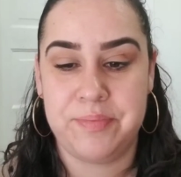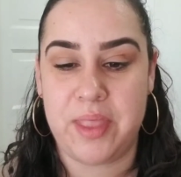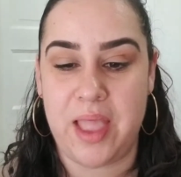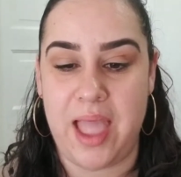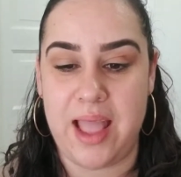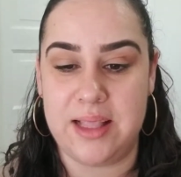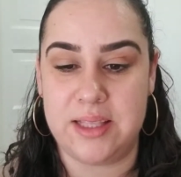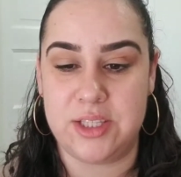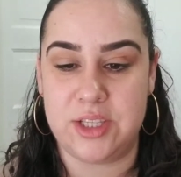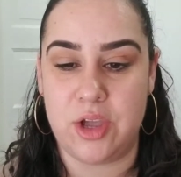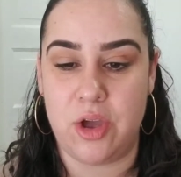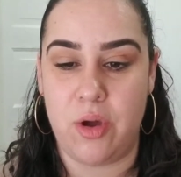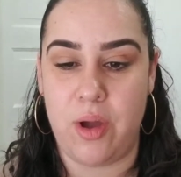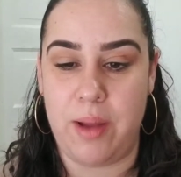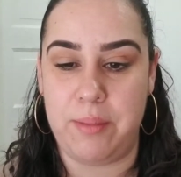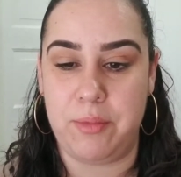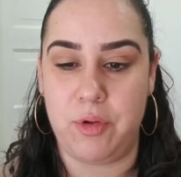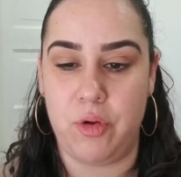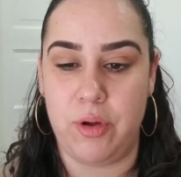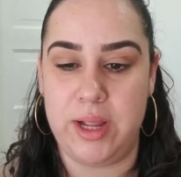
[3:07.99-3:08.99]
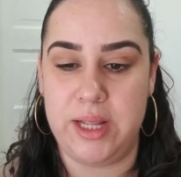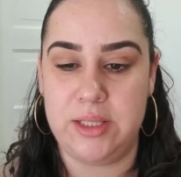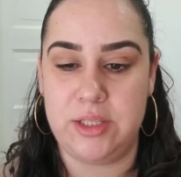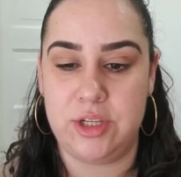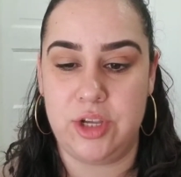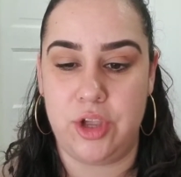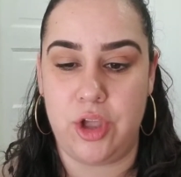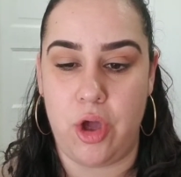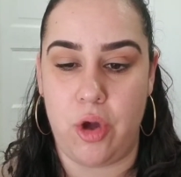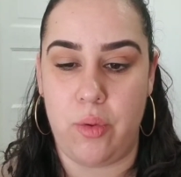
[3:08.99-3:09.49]
And so I'm going to
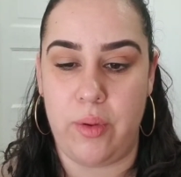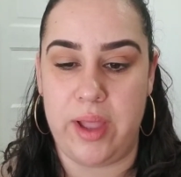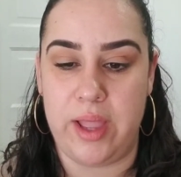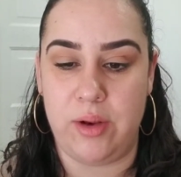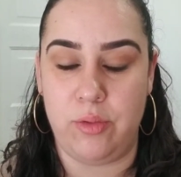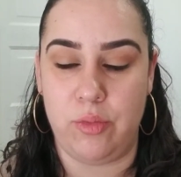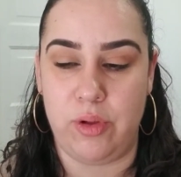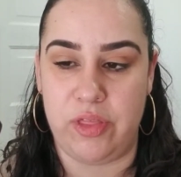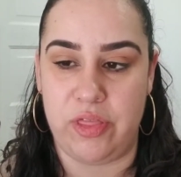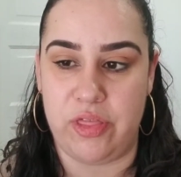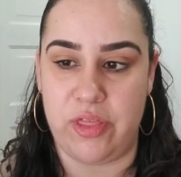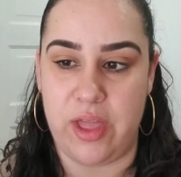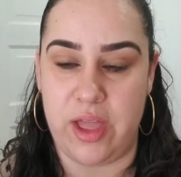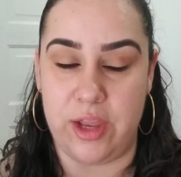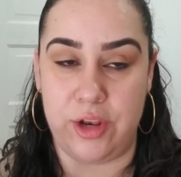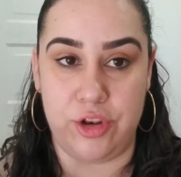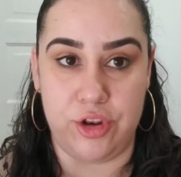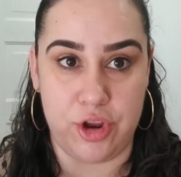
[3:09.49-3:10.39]
go in with the